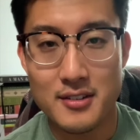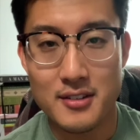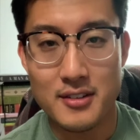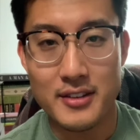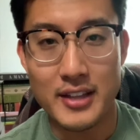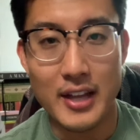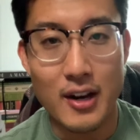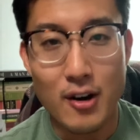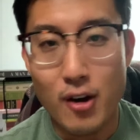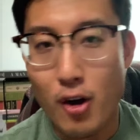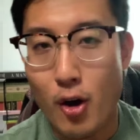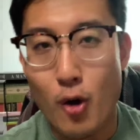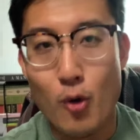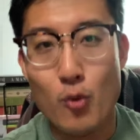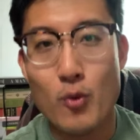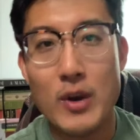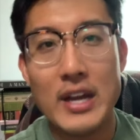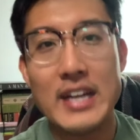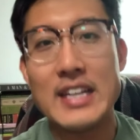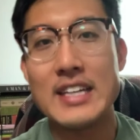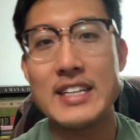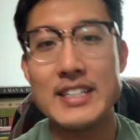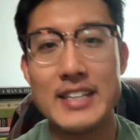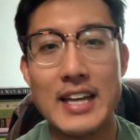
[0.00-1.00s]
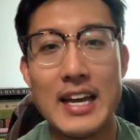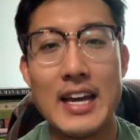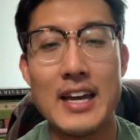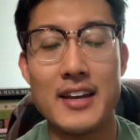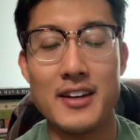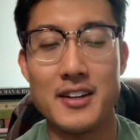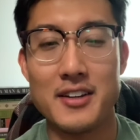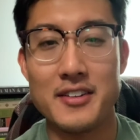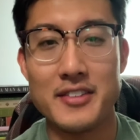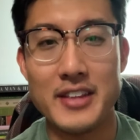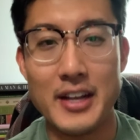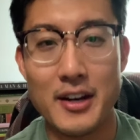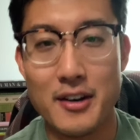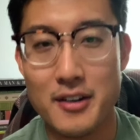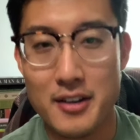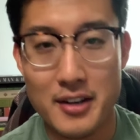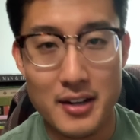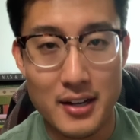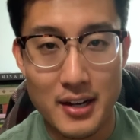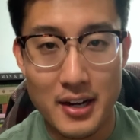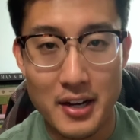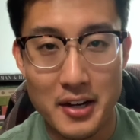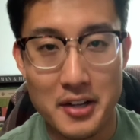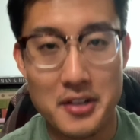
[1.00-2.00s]
They're already dead. They're
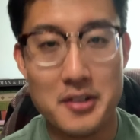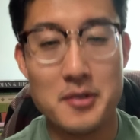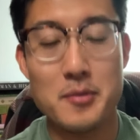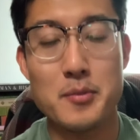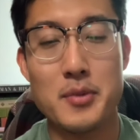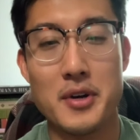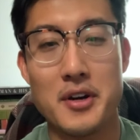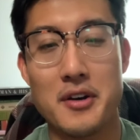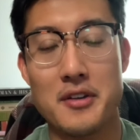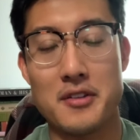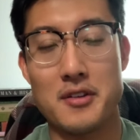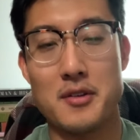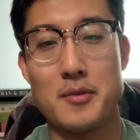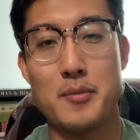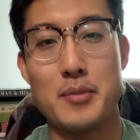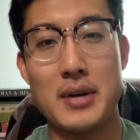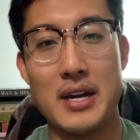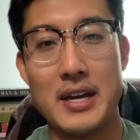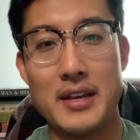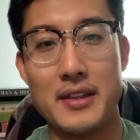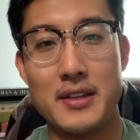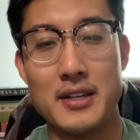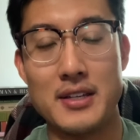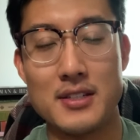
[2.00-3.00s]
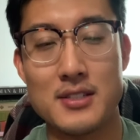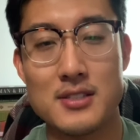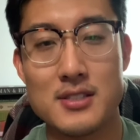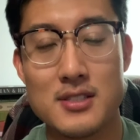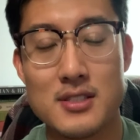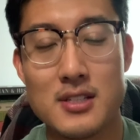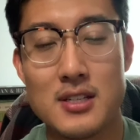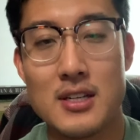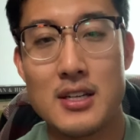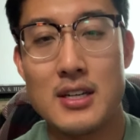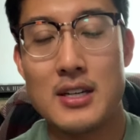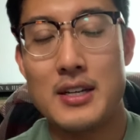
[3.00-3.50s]
unbothered by this.